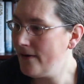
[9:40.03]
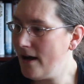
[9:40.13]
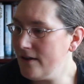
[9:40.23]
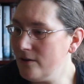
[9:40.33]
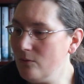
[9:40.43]

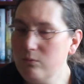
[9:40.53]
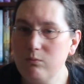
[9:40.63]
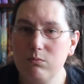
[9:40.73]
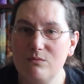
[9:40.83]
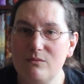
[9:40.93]
I thought,
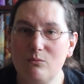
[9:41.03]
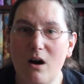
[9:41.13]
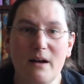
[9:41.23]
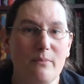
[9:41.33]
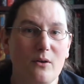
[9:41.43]

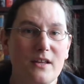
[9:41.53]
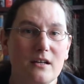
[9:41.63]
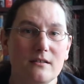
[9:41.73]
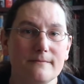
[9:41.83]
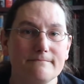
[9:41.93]
why bother?